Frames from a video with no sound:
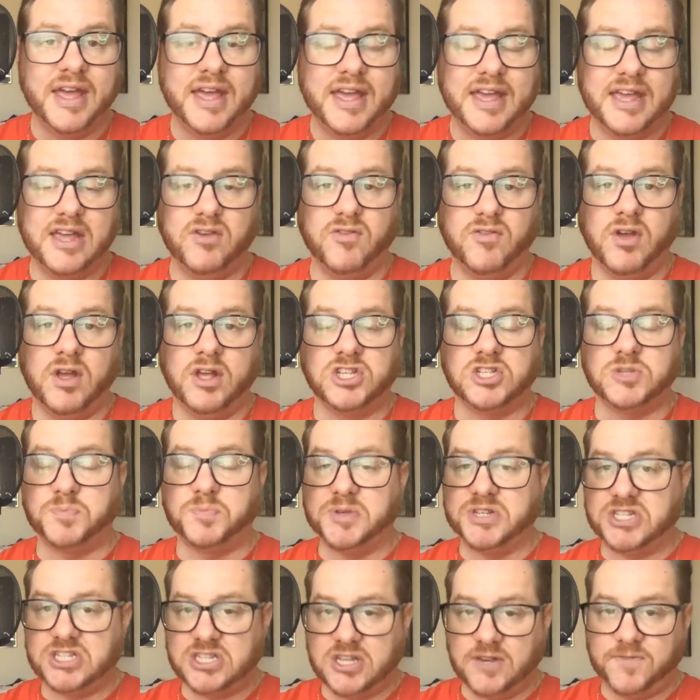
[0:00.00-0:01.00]
He
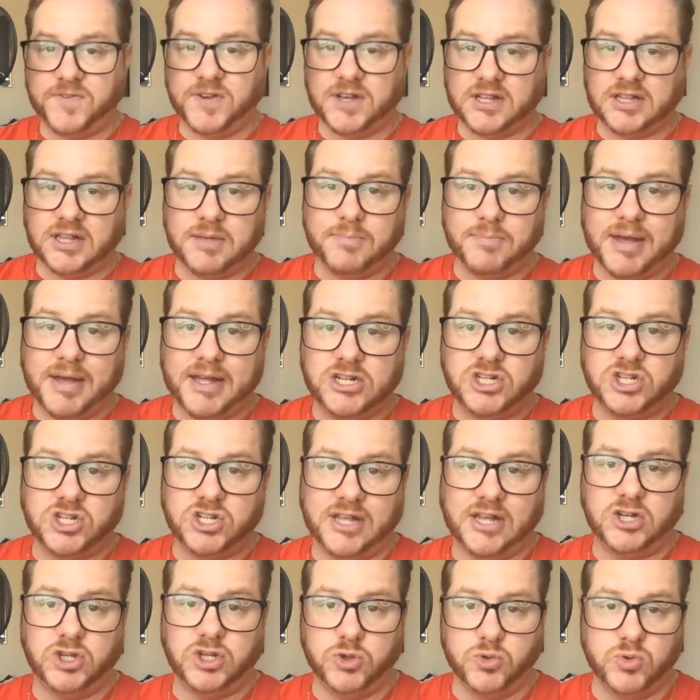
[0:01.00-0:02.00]
specifically mentioned
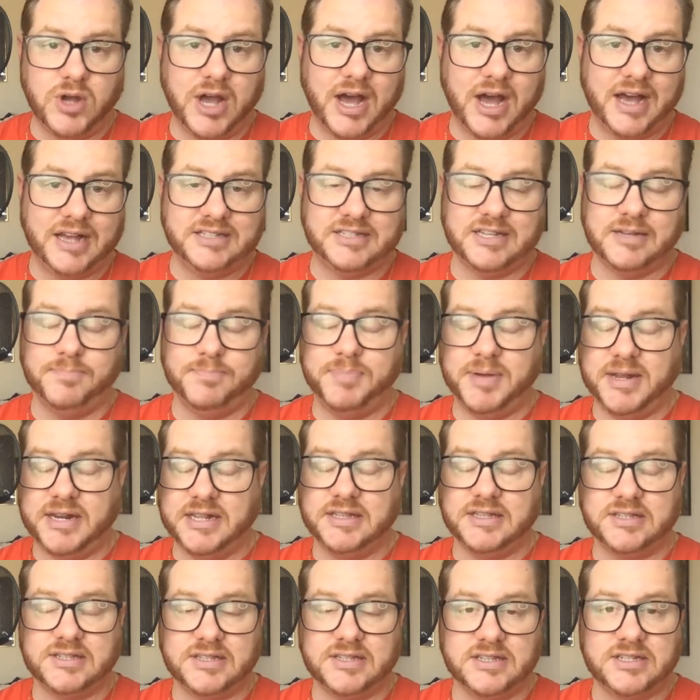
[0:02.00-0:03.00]
that two guys had been
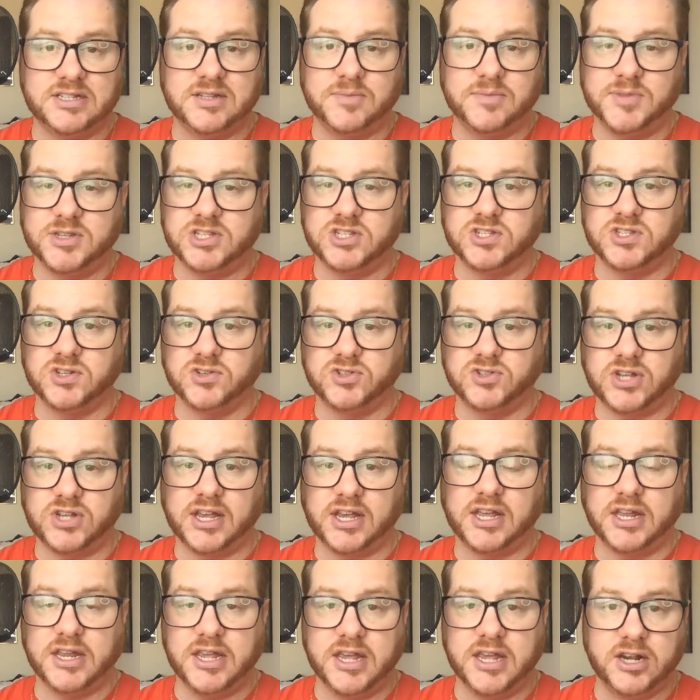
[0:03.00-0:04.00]
in the system. This is their
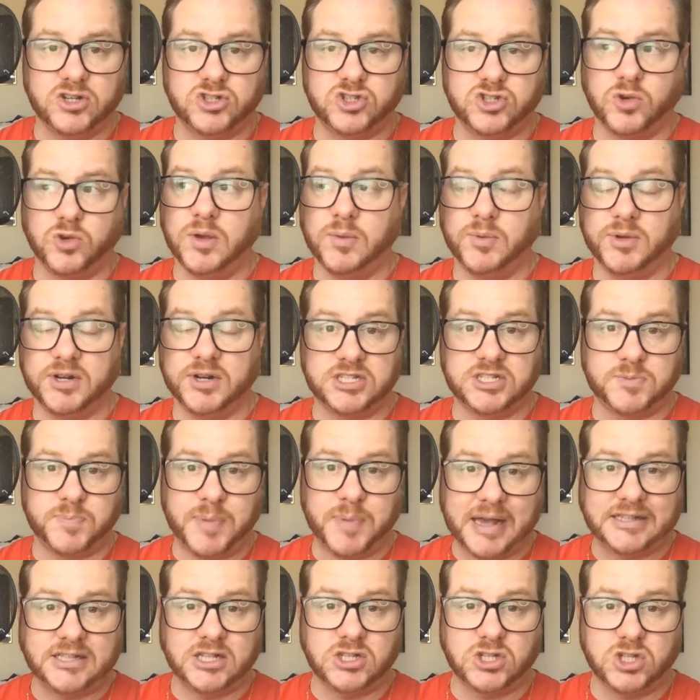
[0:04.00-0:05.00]
second year, so he would
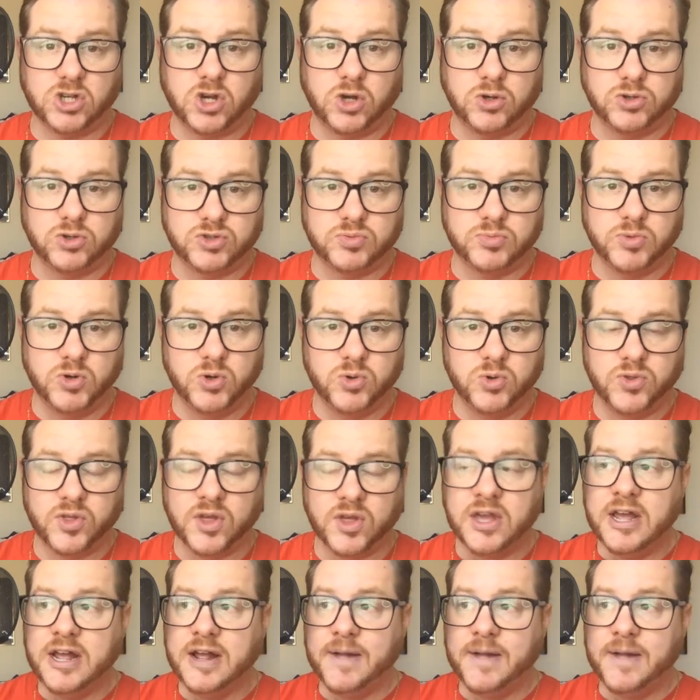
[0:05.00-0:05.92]
expect it to go smooth.